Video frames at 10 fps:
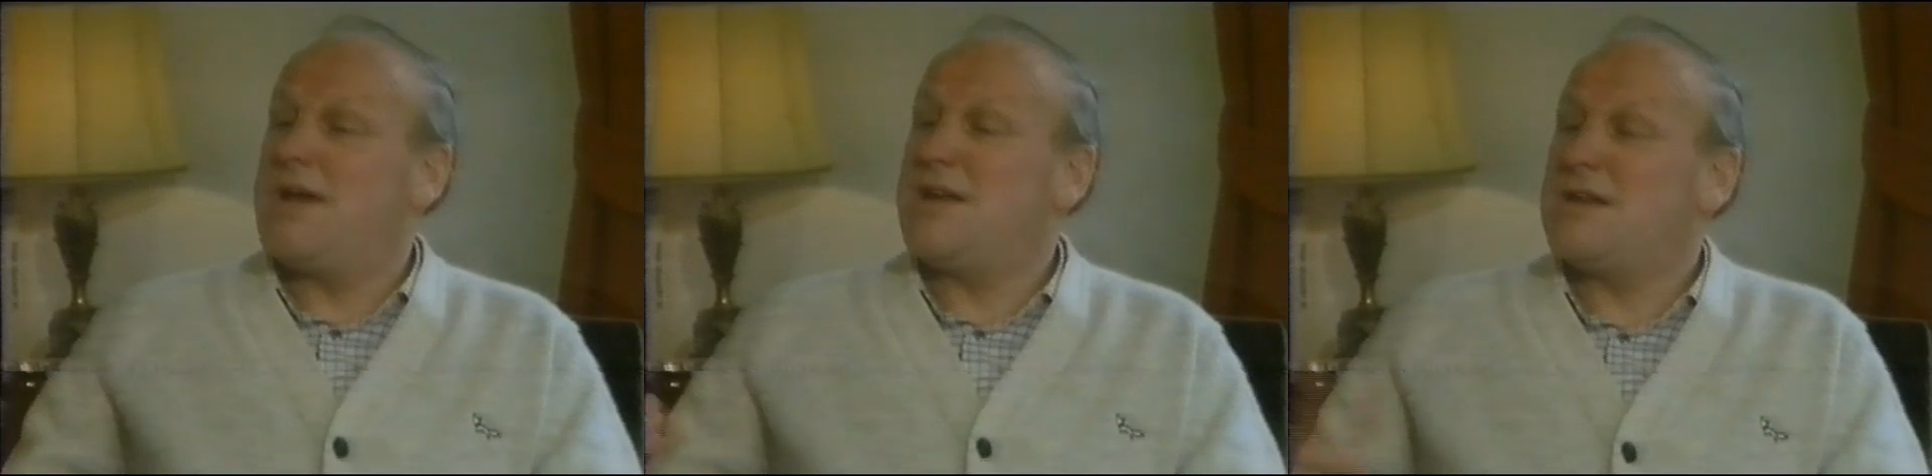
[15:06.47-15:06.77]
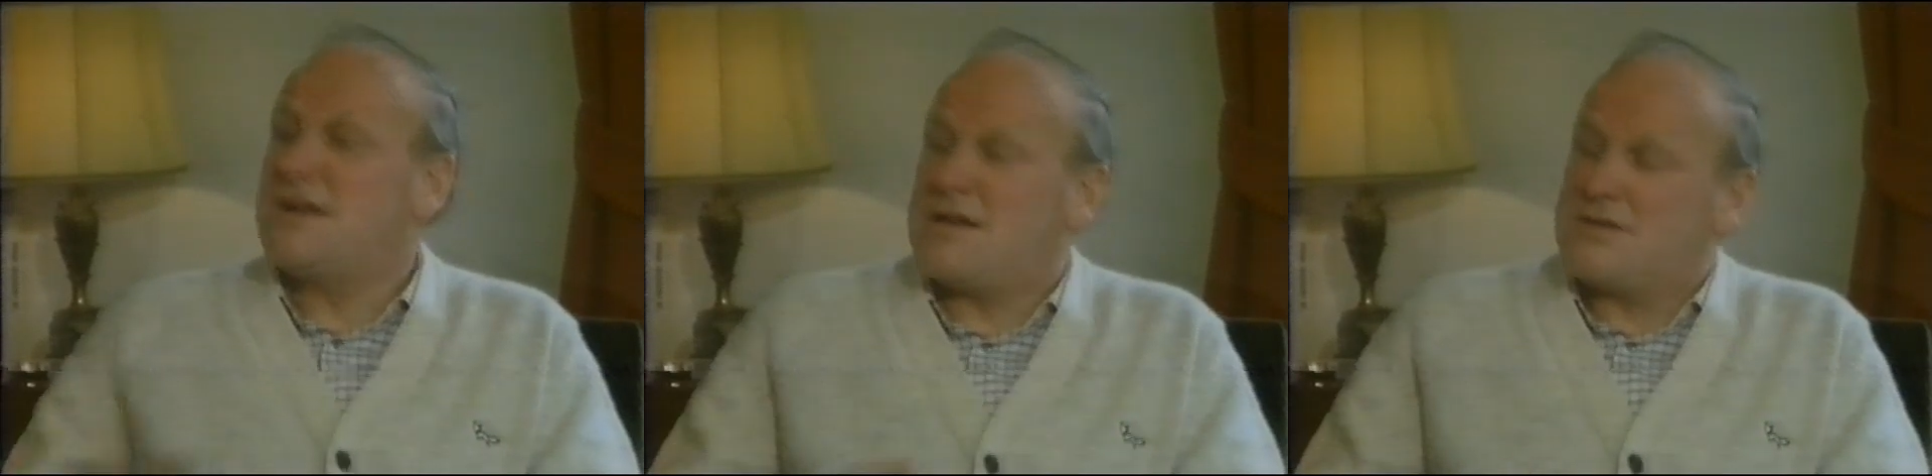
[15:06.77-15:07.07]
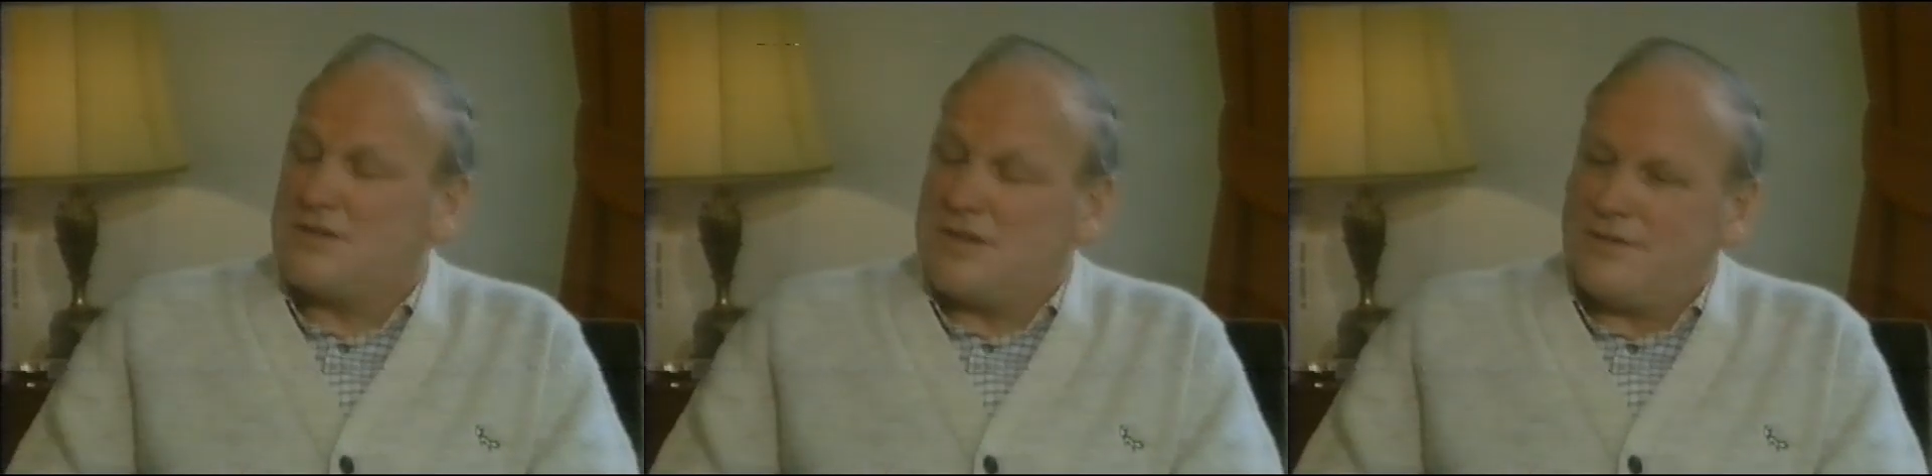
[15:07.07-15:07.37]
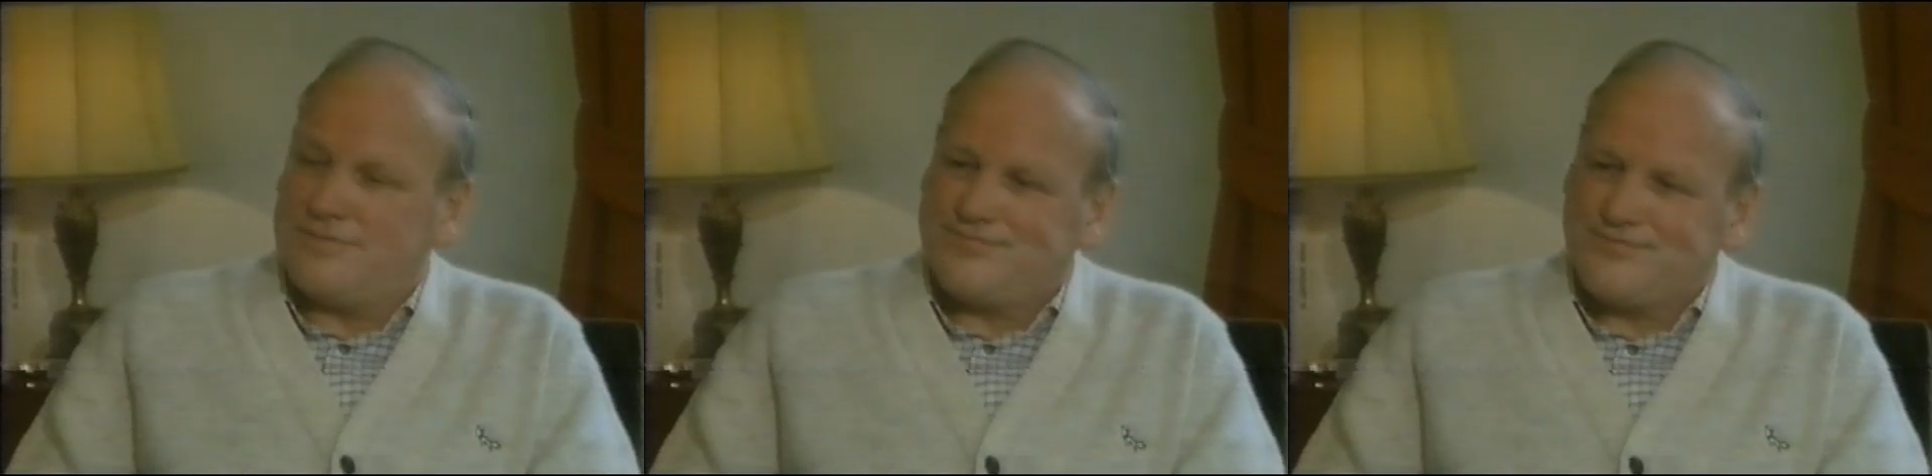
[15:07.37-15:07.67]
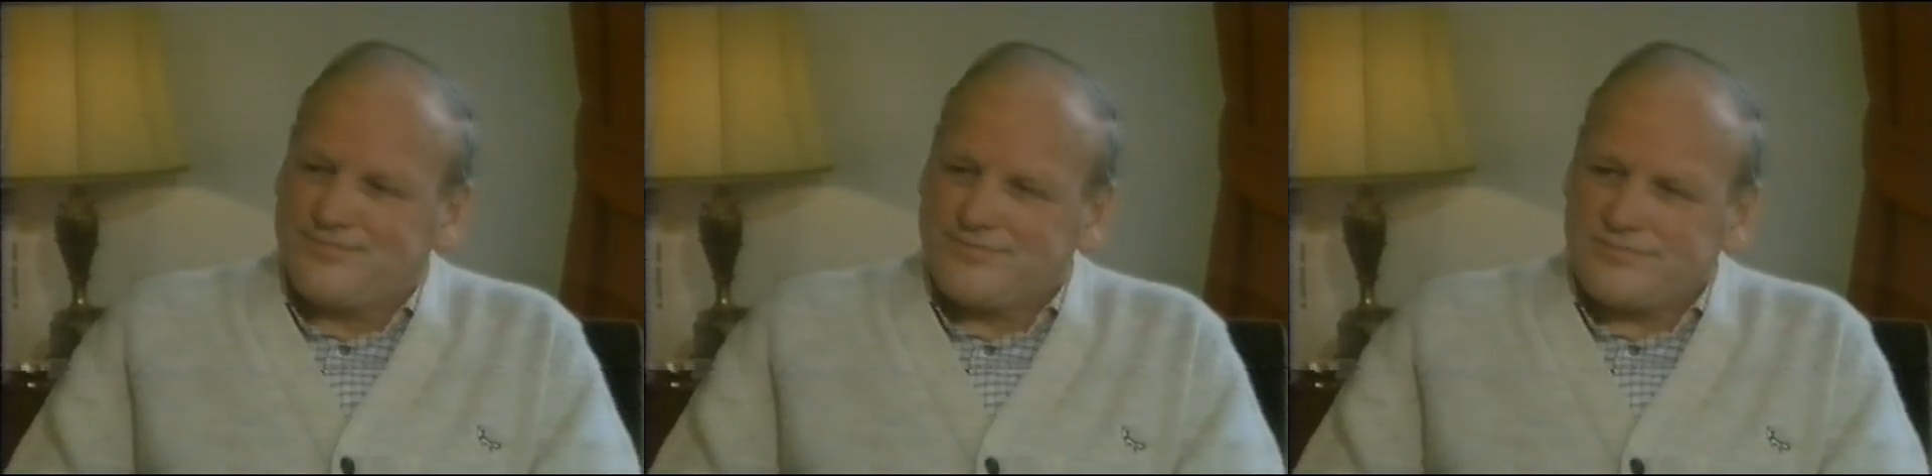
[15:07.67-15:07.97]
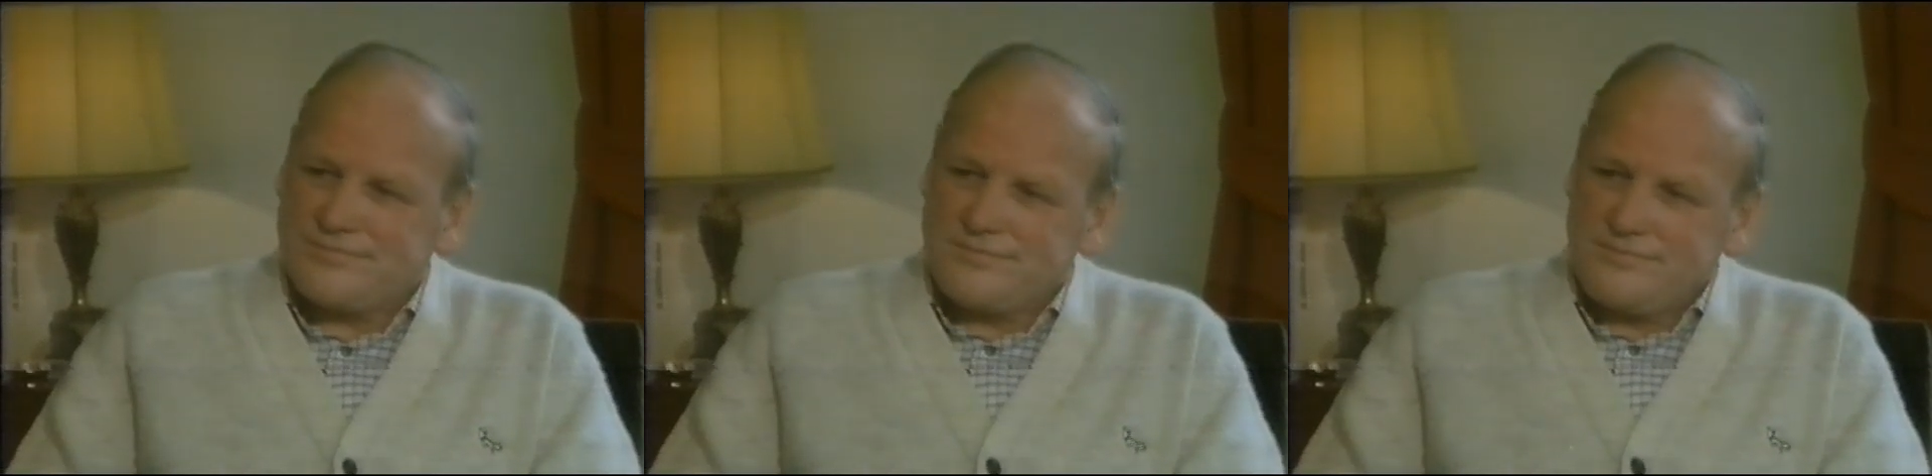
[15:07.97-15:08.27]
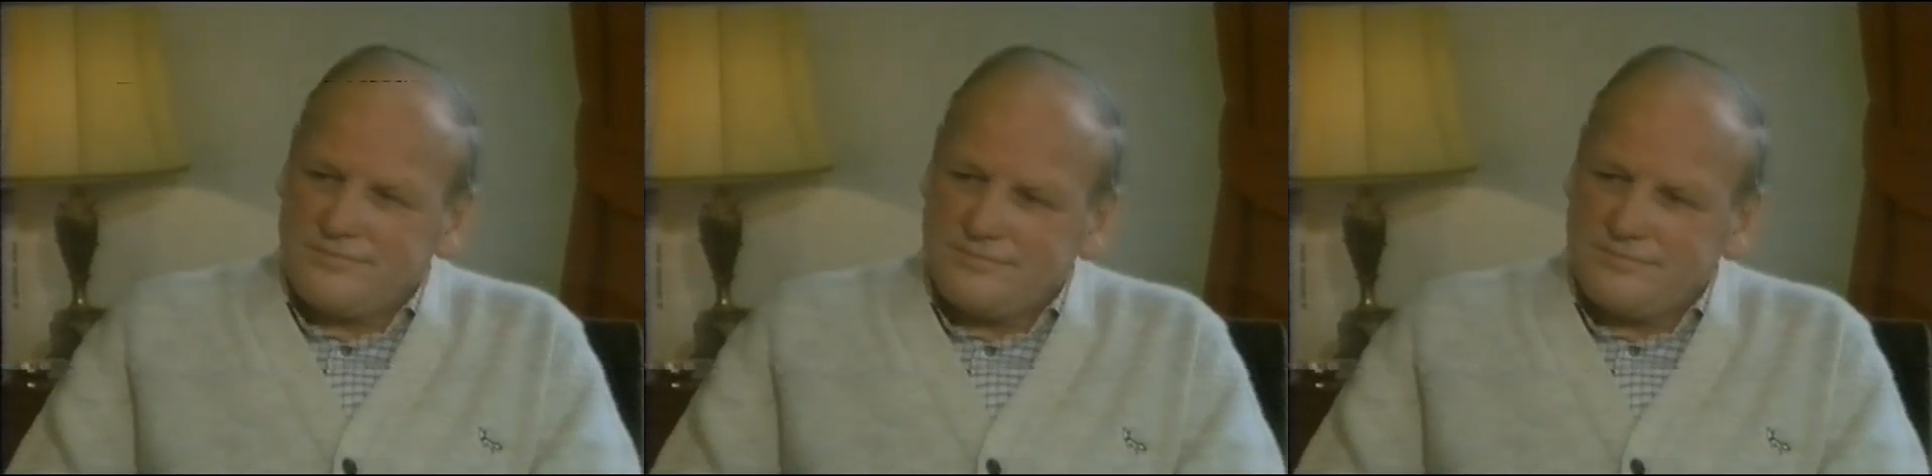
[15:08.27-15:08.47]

play an international game. You